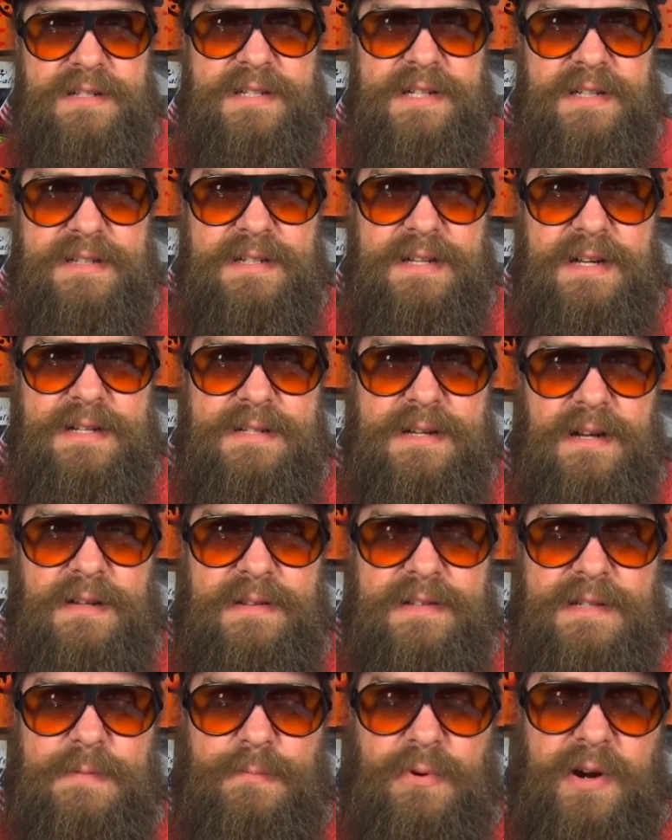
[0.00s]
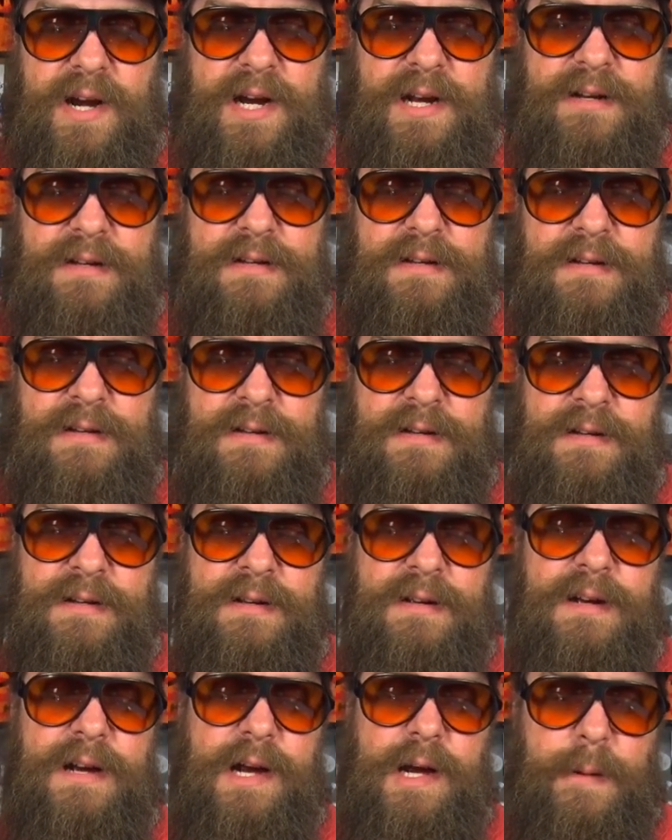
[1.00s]
of success on this brand.
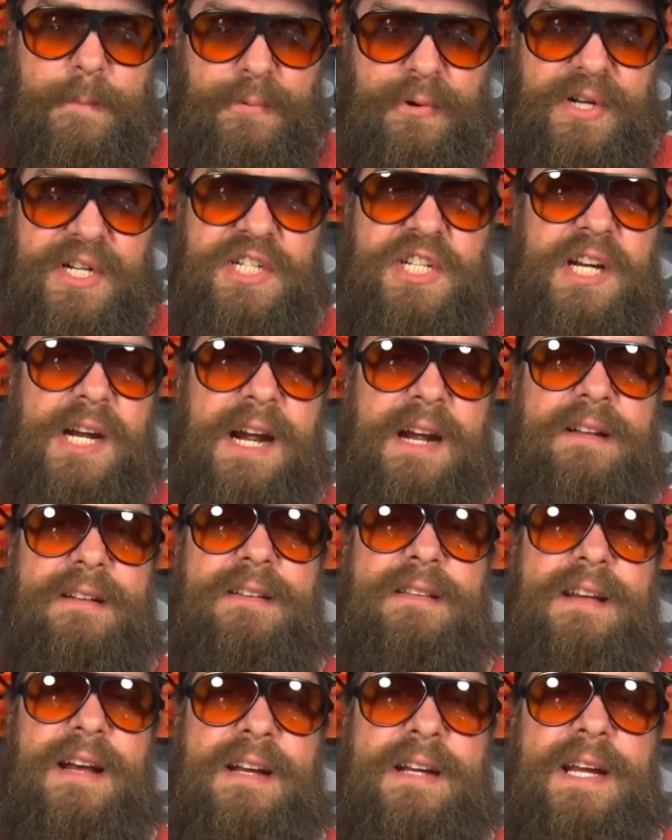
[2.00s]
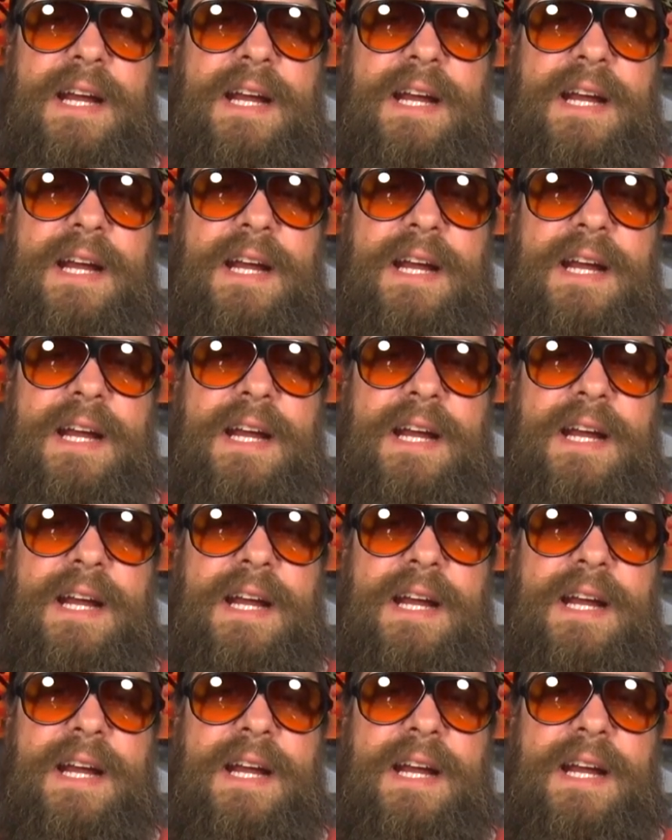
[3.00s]
I appreciate that